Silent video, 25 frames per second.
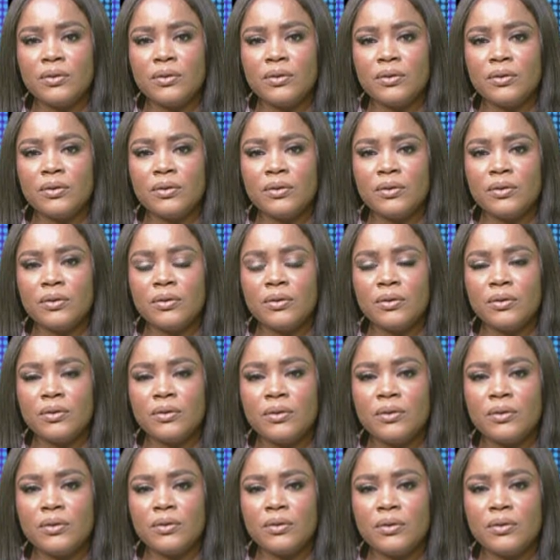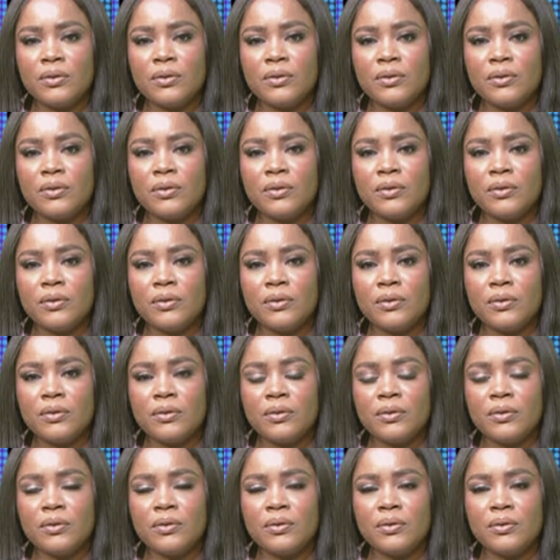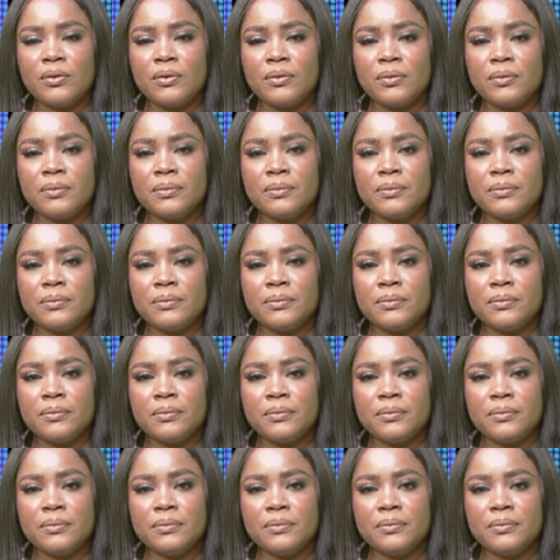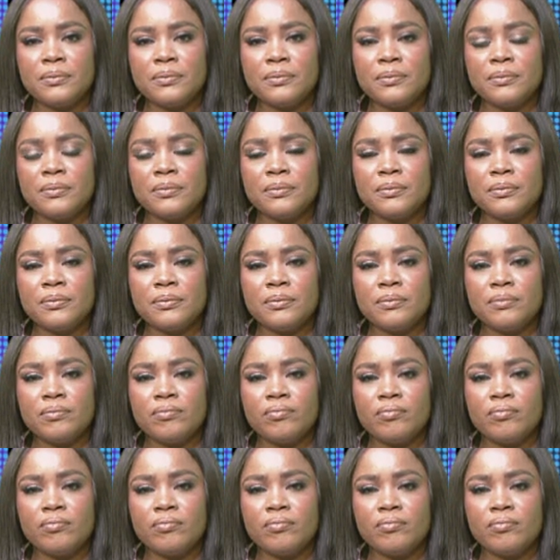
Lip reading: (not speaking)